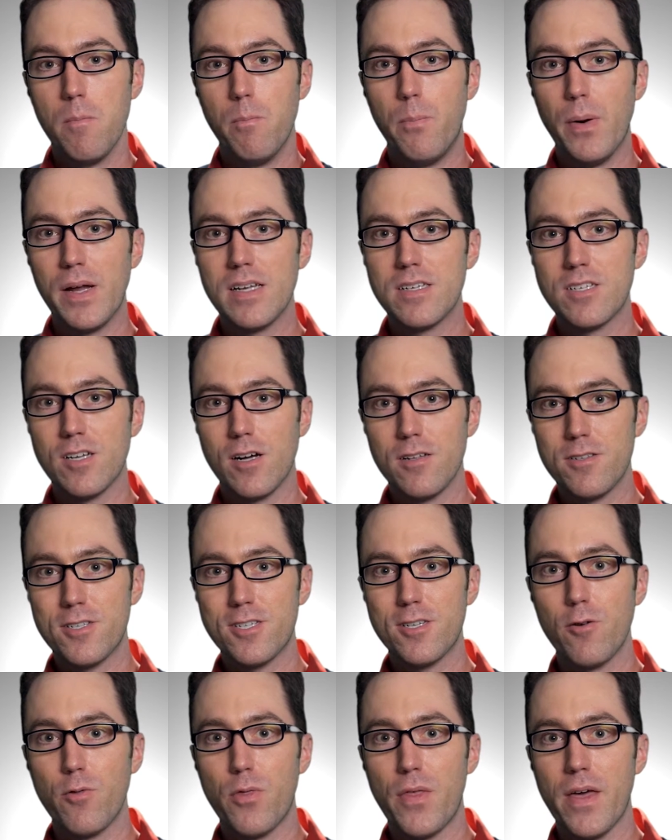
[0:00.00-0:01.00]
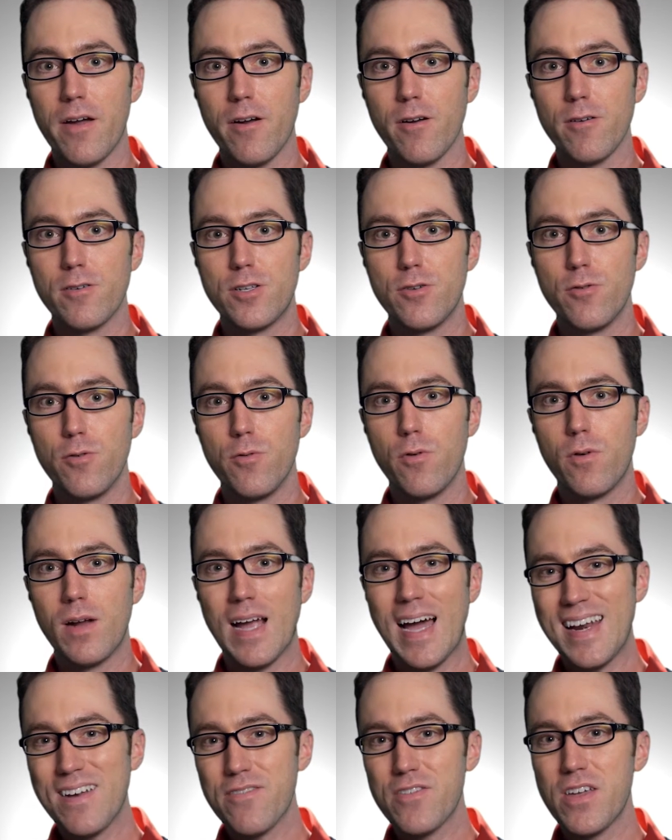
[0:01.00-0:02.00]
but it's also there to
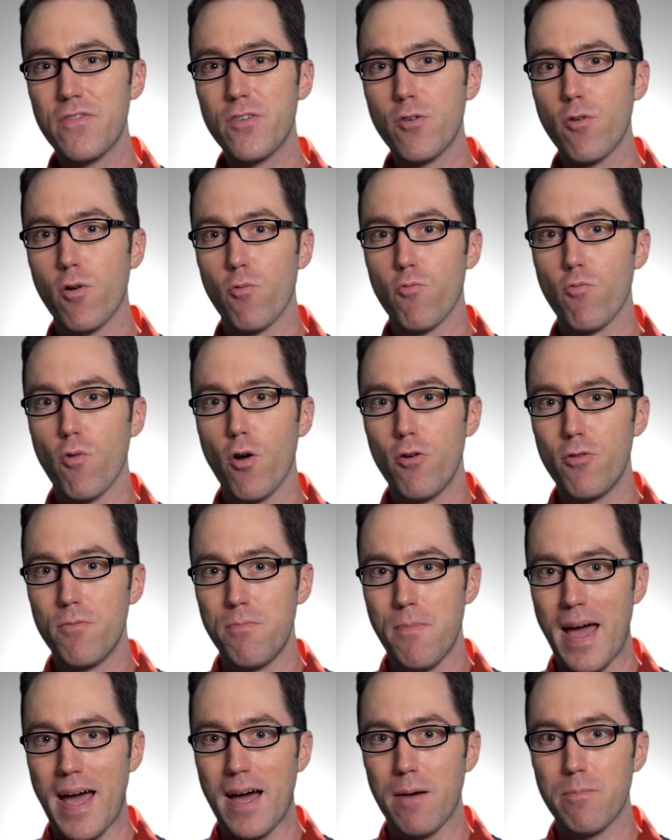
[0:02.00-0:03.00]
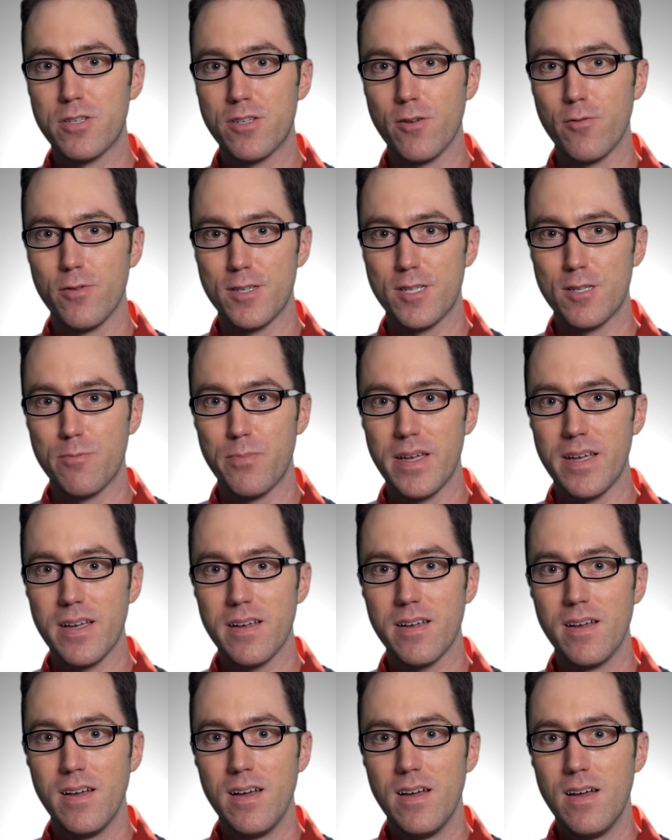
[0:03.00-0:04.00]
kind of give you a roadmap, so to
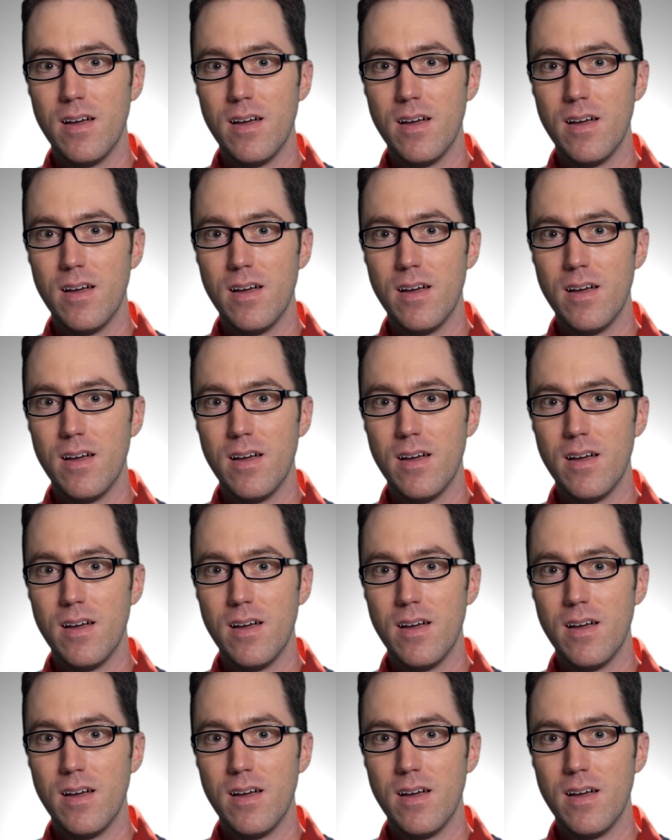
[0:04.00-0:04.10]
speak,